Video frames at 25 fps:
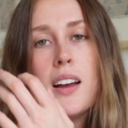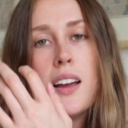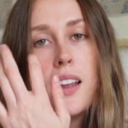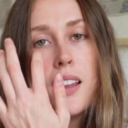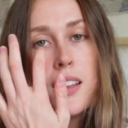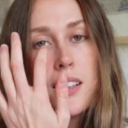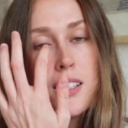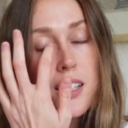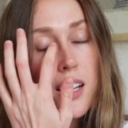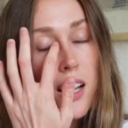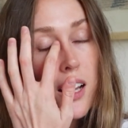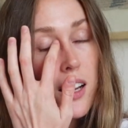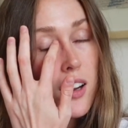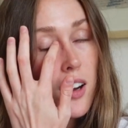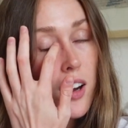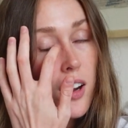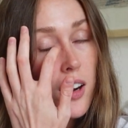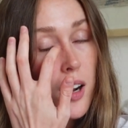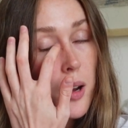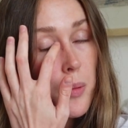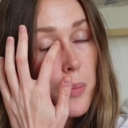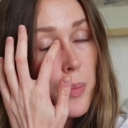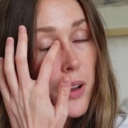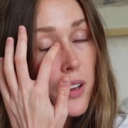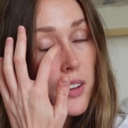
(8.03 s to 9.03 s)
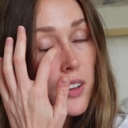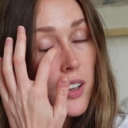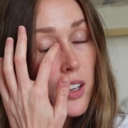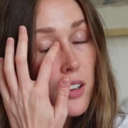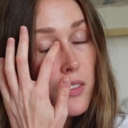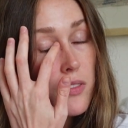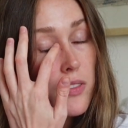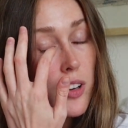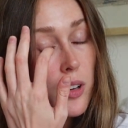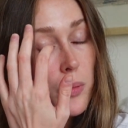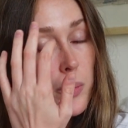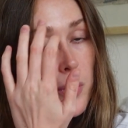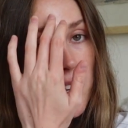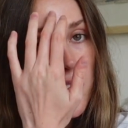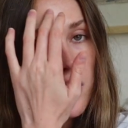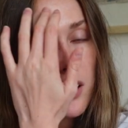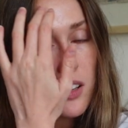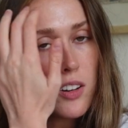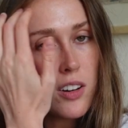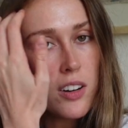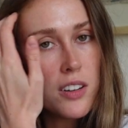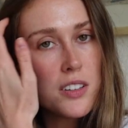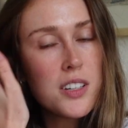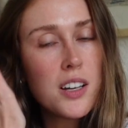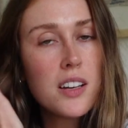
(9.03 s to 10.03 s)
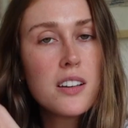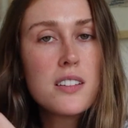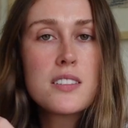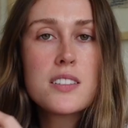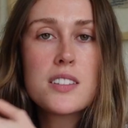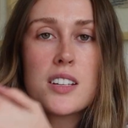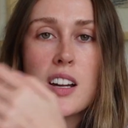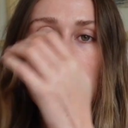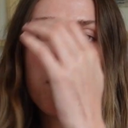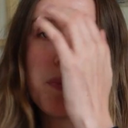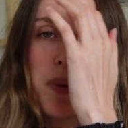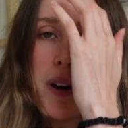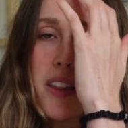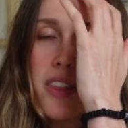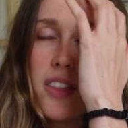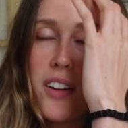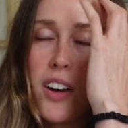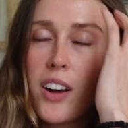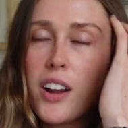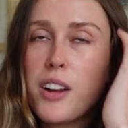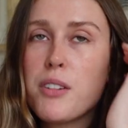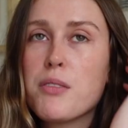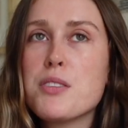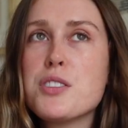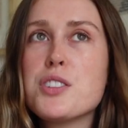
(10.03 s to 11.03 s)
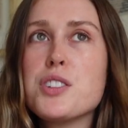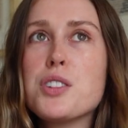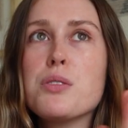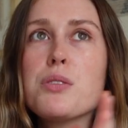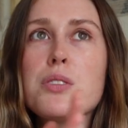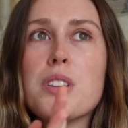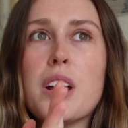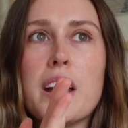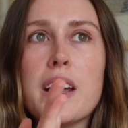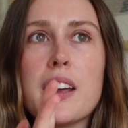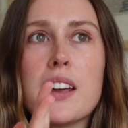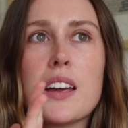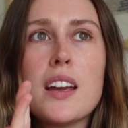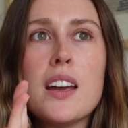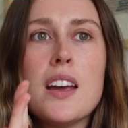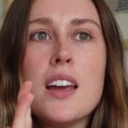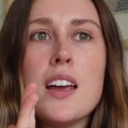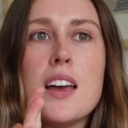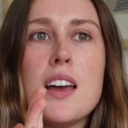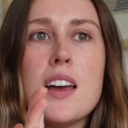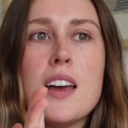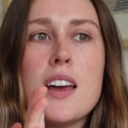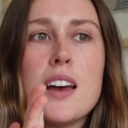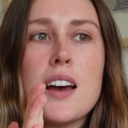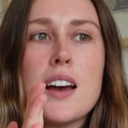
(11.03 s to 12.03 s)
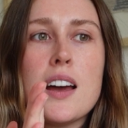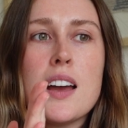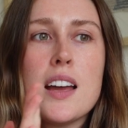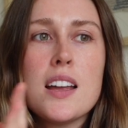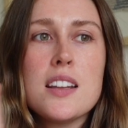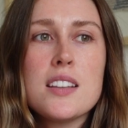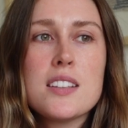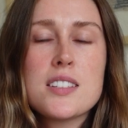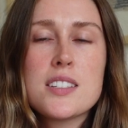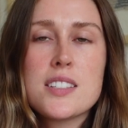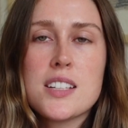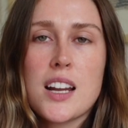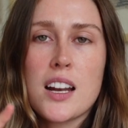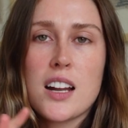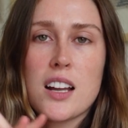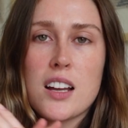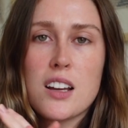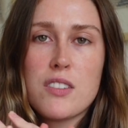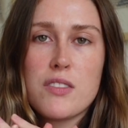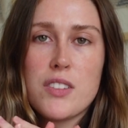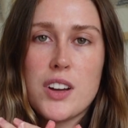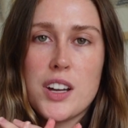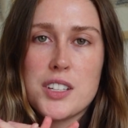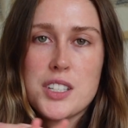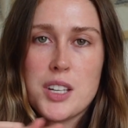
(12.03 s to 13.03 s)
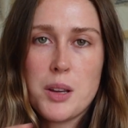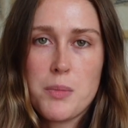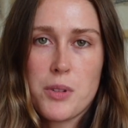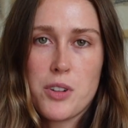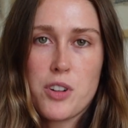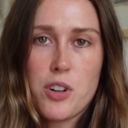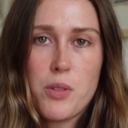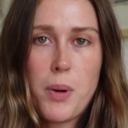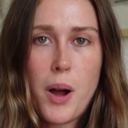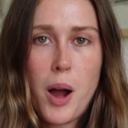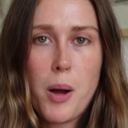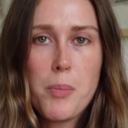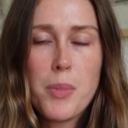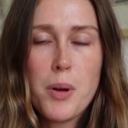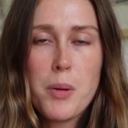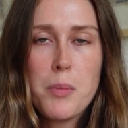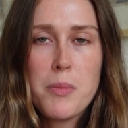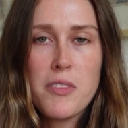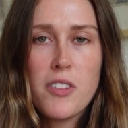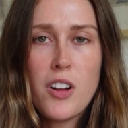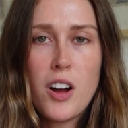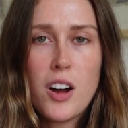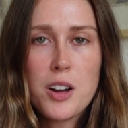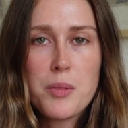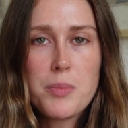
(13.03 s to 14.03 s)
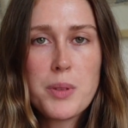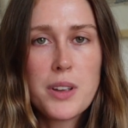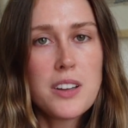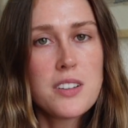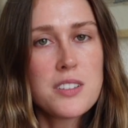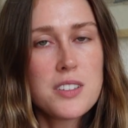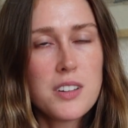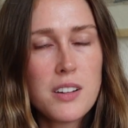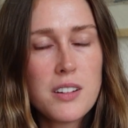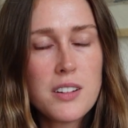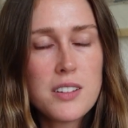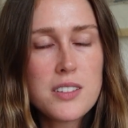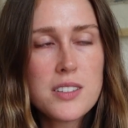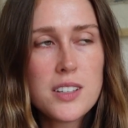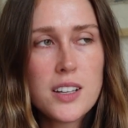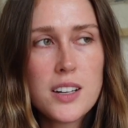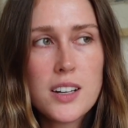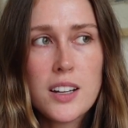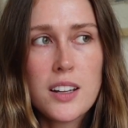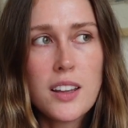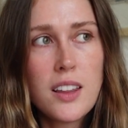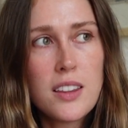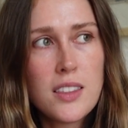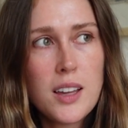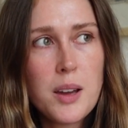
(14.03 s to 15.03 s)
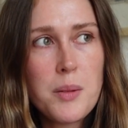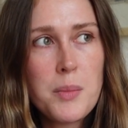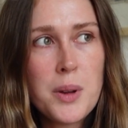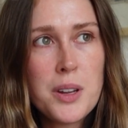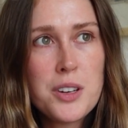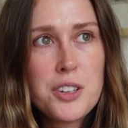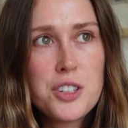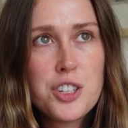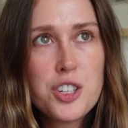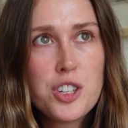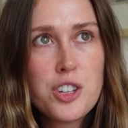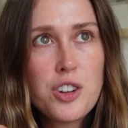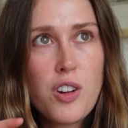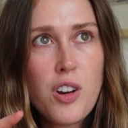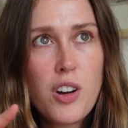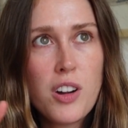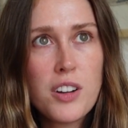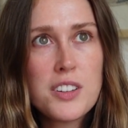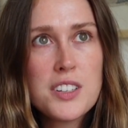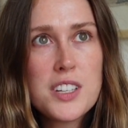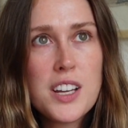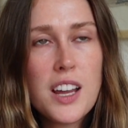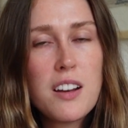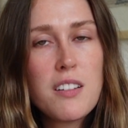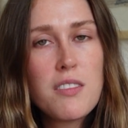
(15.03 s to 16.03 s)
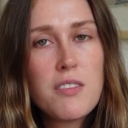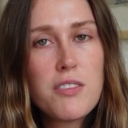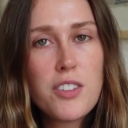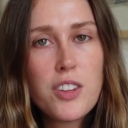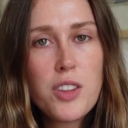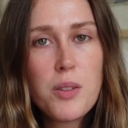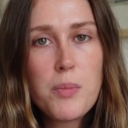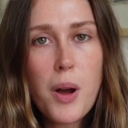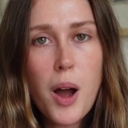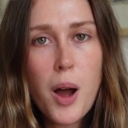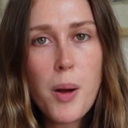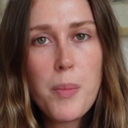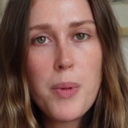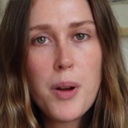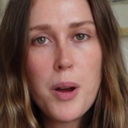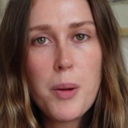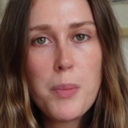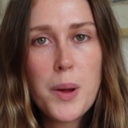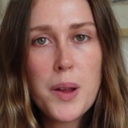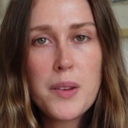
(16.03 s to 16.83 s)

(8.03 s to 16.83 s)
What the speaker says: like to get caught up on like filming and content and stuff, but I thought I would do like, instead of a typical pop-up vlog, because honestly I didn't get that much content for the pop-up.